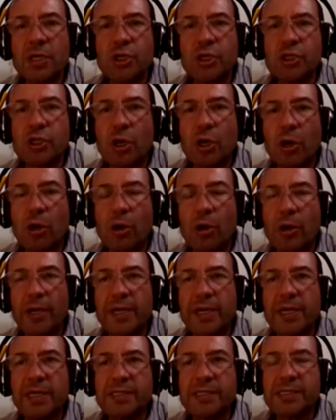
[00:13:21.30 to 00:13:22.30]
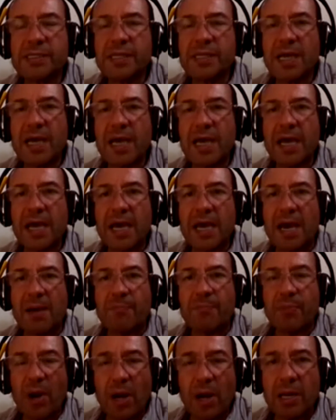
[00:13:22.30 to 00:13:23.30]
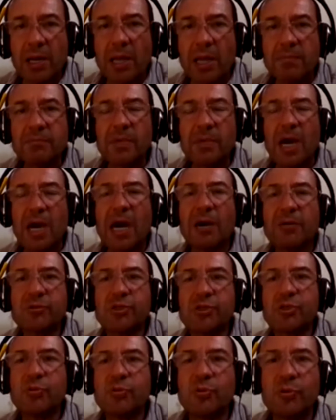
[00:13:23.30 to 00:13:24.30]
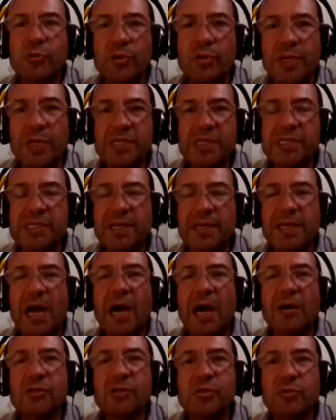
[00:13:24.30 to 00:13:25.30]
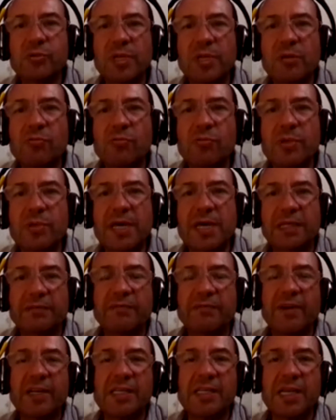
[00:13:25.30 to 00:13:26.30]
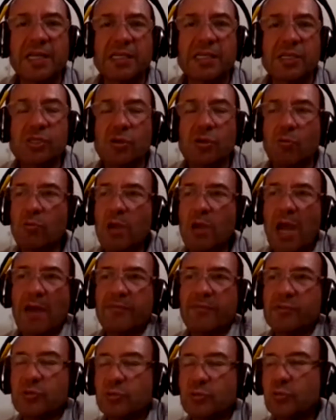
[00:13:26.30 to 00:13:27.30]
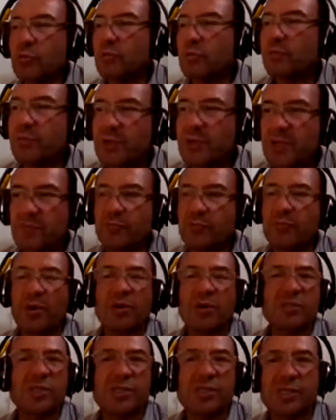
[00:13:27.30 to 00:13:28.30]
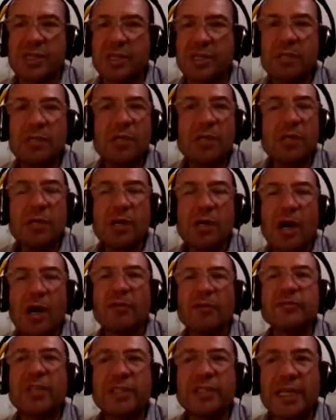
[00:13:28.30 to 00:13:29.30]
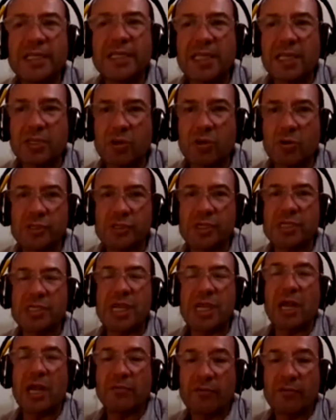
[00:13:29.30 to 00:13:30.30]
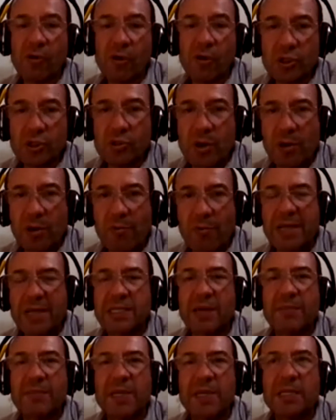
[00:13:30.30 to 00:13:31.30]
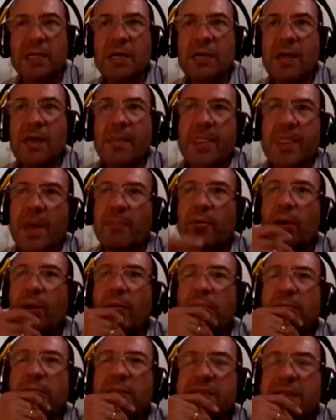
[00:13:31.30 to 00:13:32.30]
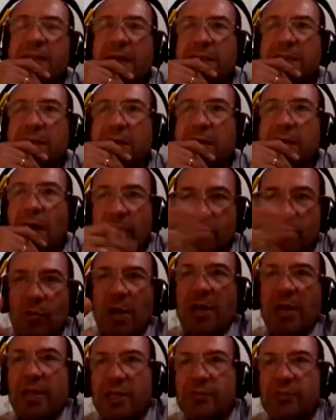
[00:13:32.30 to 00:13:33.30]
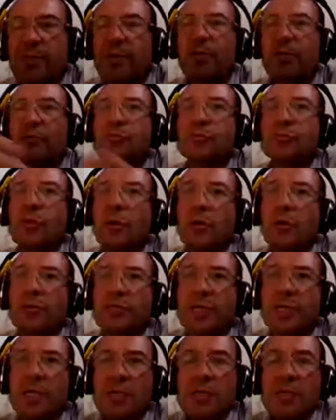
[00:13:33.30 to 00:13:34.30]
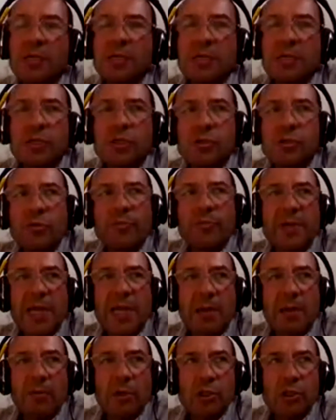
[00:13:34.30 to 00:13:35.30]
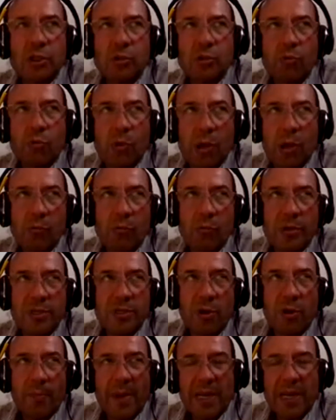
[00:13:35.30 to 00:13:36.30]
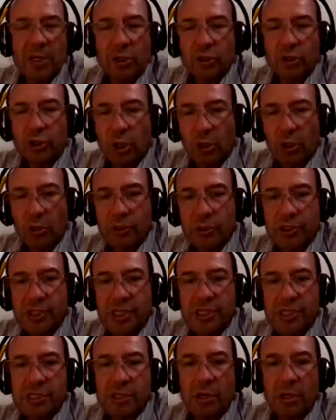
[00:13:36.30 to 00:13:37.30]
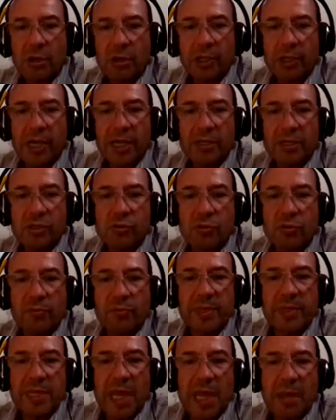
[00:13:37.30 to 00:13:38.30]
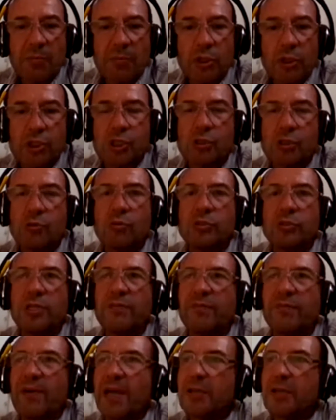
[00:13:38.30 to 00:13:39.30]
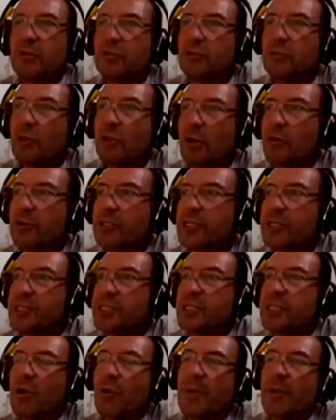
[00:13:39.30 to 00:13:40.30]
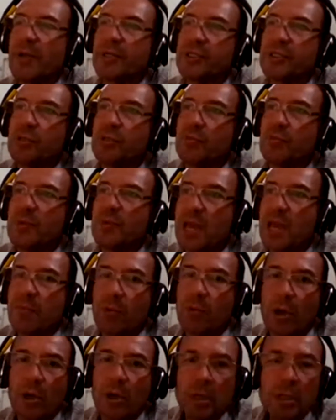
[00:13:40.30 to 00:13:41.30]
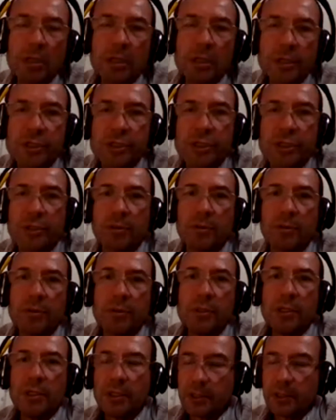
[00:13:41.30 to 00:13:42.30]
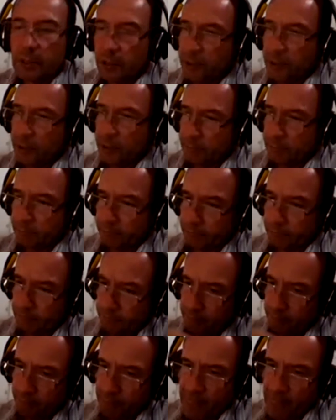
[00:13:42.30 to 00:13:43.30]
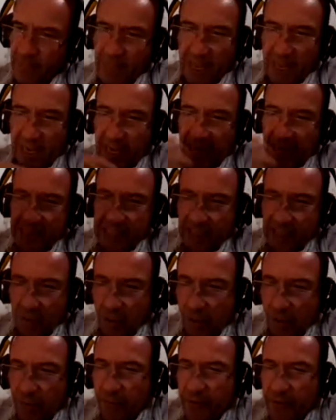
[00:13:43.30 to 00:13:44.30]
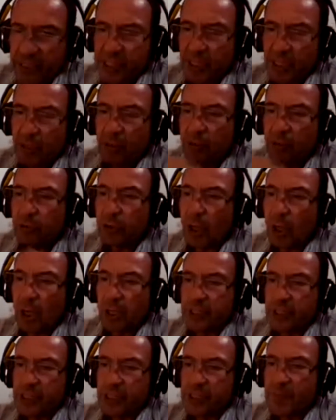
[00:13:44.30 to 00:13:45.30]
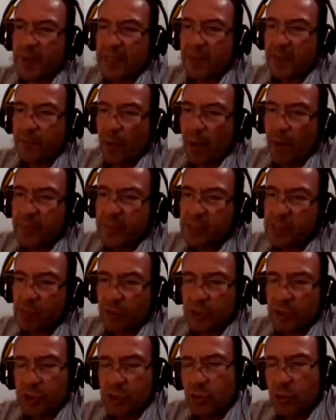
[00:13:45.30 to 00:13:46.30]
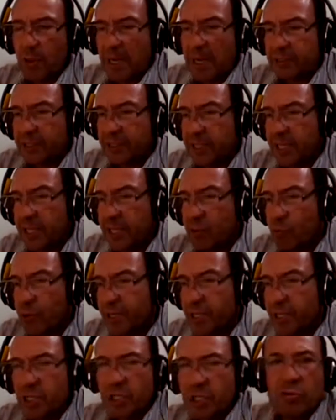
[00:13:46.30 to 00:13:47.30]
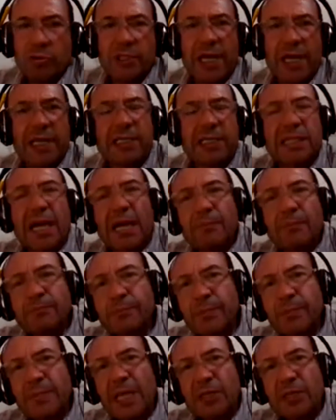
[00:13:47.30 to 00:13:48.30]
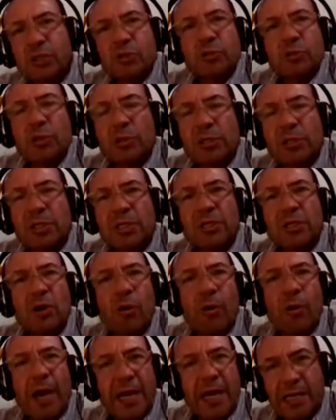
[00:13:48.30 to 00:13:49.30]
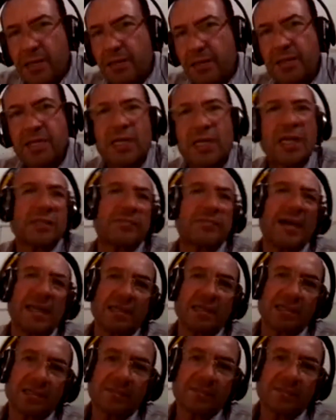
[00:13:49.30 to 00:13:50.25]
So it's a problem how to integrate, how to deal with that variety. So we have to do pre-processing of the data sources. And of course, you are right. I mean, the problem is that, and you are an expert on ontology, you've been able to work with domain ontologies, okay? You've been able to define ontologies in order to be able to later on reason on ontologies. But the problem is when you are dealing with new data that you don't know anything in advance.